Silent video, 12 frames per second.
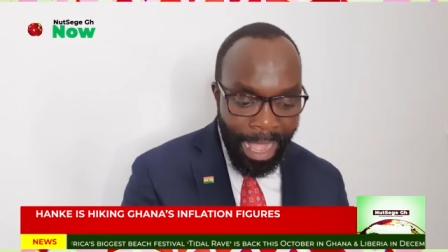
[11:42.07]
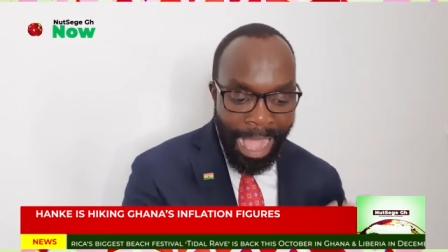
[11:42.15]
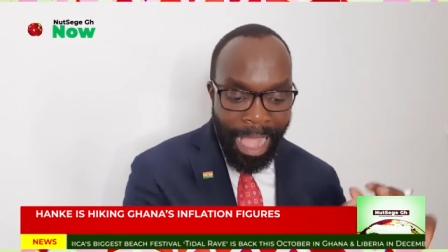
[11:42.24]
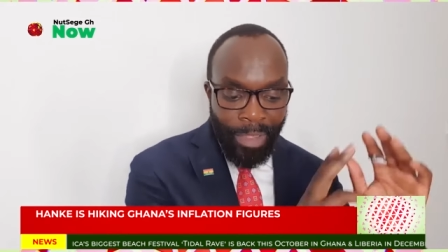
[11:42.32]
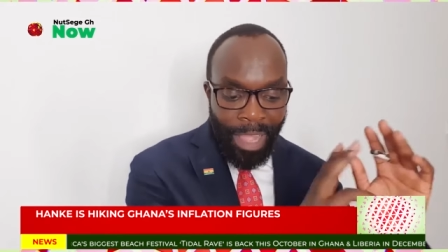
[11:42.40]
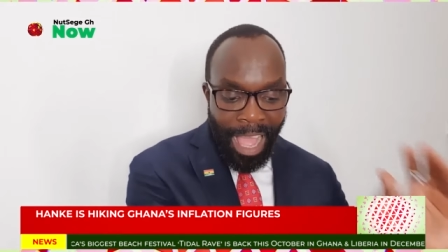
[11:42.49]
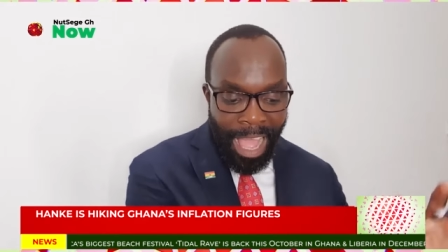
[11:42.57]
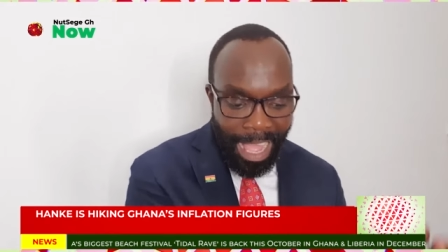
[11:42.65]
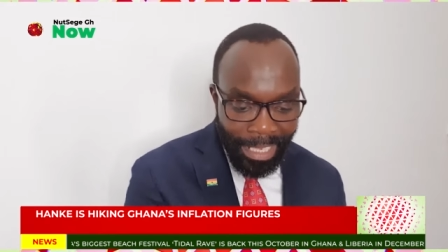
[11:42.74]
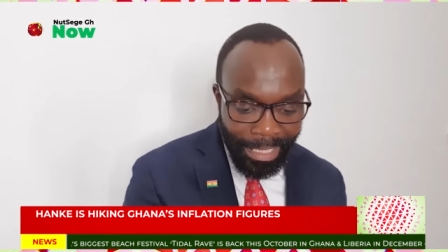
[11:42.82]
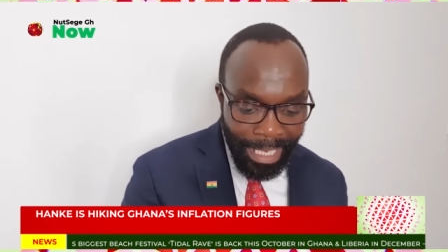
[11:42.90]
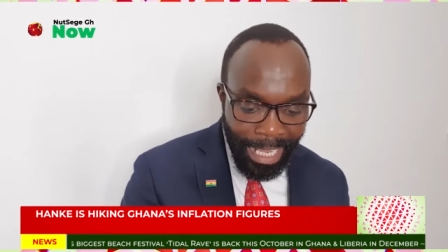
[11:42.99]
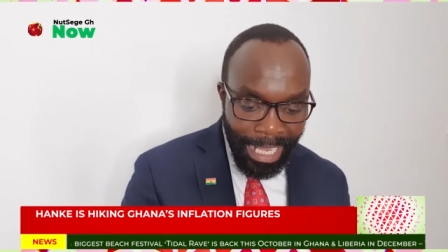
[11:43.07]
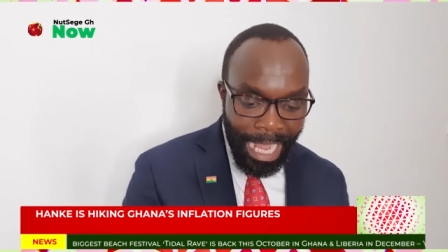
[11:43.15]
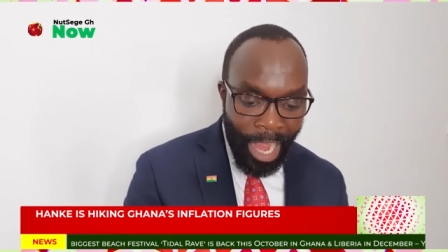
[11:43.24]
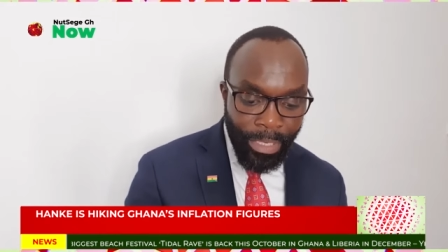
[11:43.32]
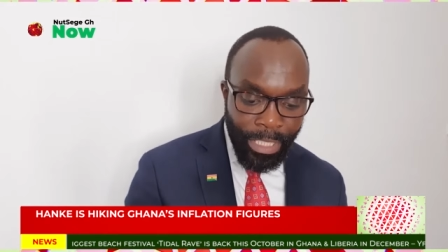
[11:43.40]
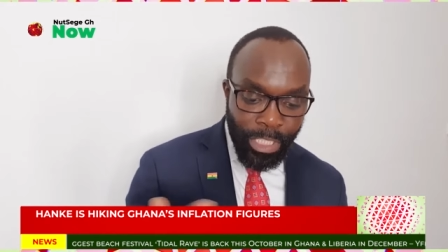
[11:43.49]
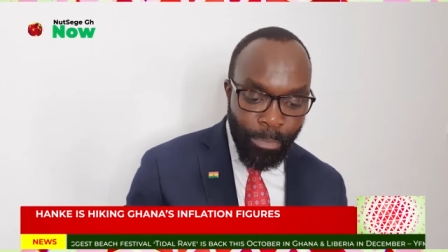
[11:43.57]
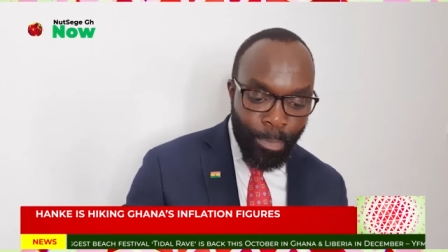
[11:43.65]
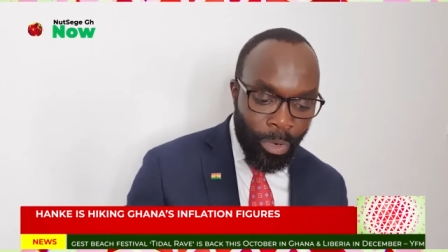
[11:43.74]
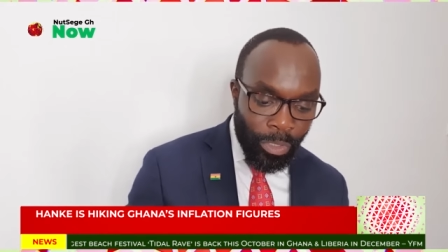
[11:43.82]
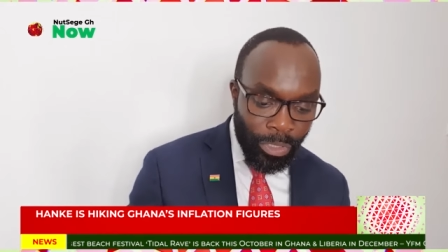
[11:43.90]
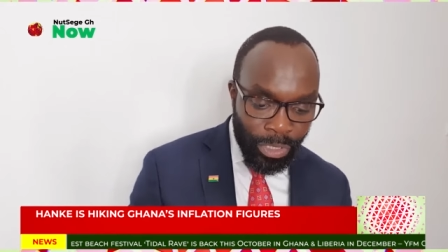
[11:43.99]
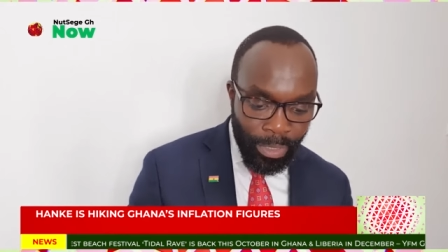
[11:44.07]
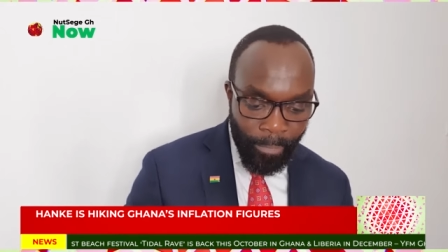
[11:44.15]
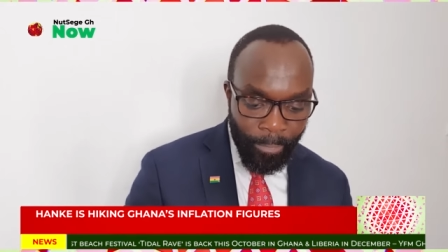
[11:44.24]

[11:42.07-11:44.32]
have had currency boards.